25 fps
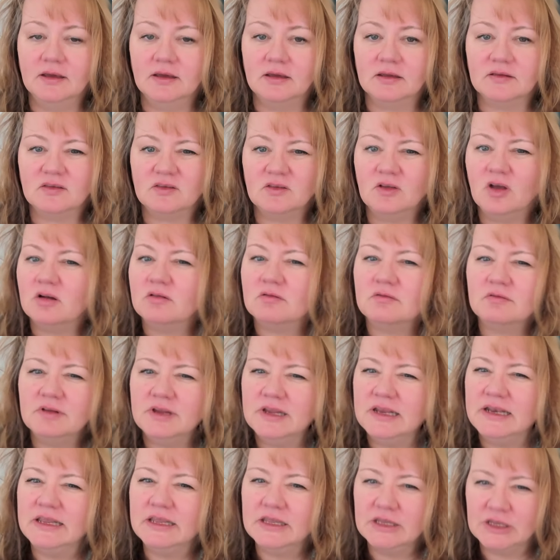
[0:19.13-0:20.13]
it's not
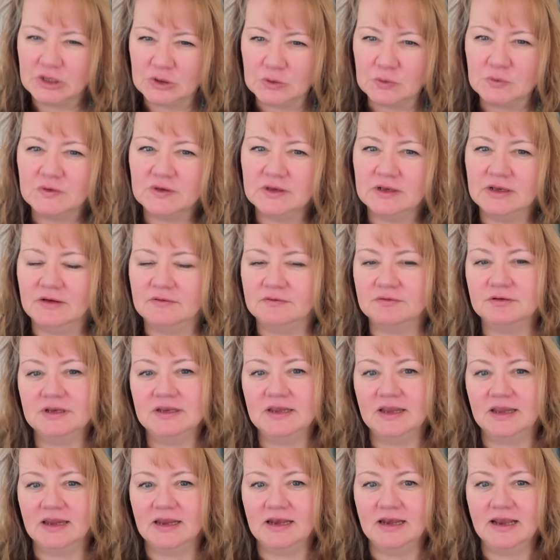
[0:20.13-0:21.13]
really used in
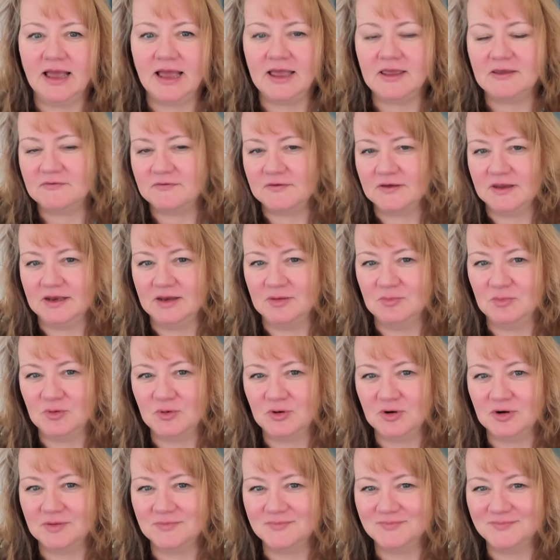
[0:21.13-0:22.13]
everyday life
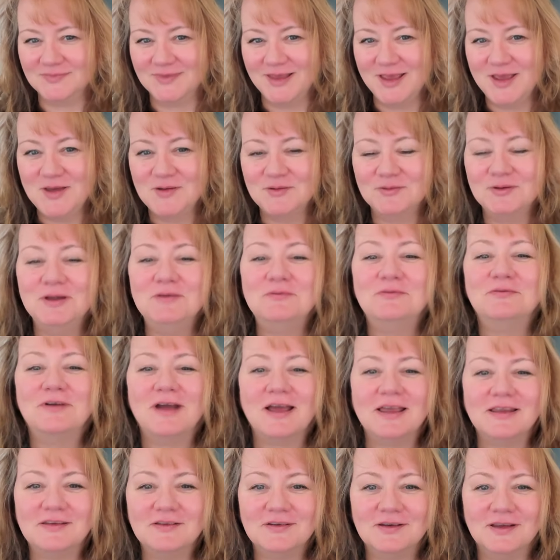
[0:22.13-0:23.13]
anymore. We
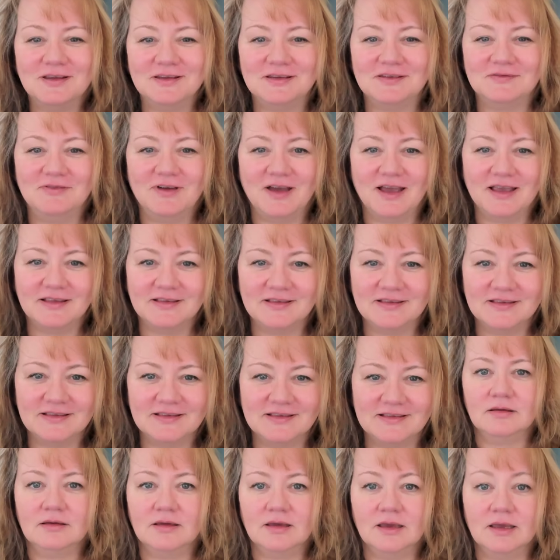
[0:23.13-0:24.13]
write on our
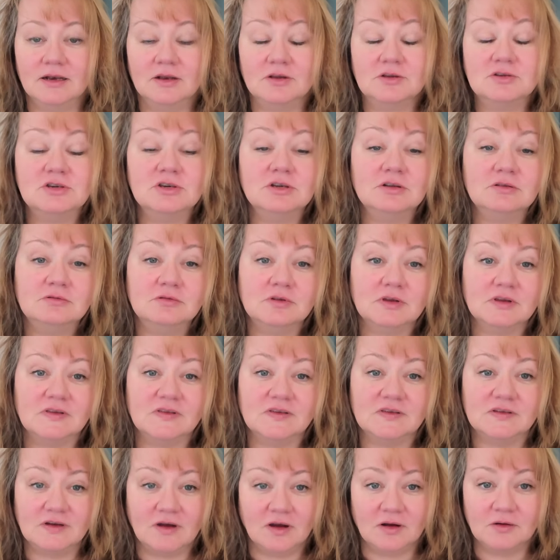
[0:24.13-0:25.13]
devices, and our children
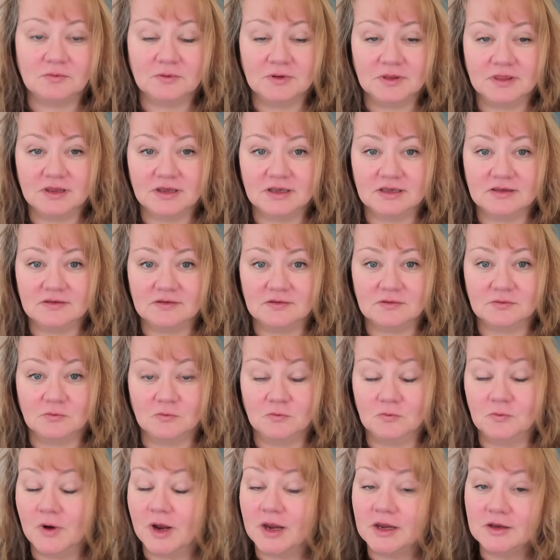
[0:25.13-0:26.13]
start with this
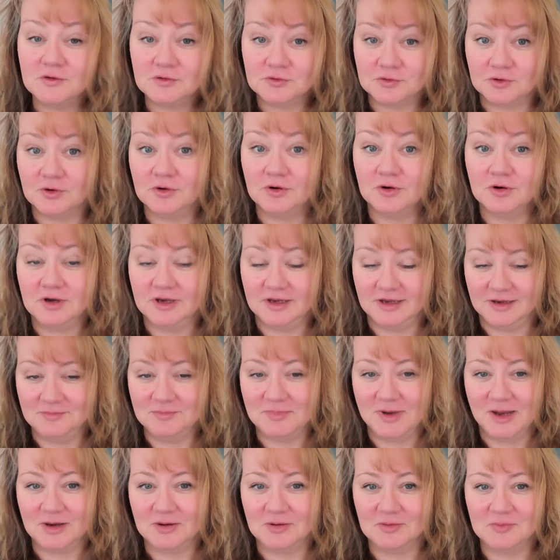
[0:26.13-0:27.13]
way too early, in
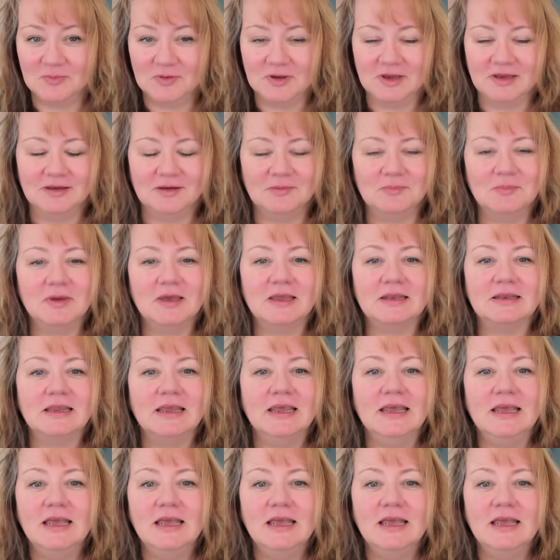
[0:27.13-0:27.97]
my opinion. But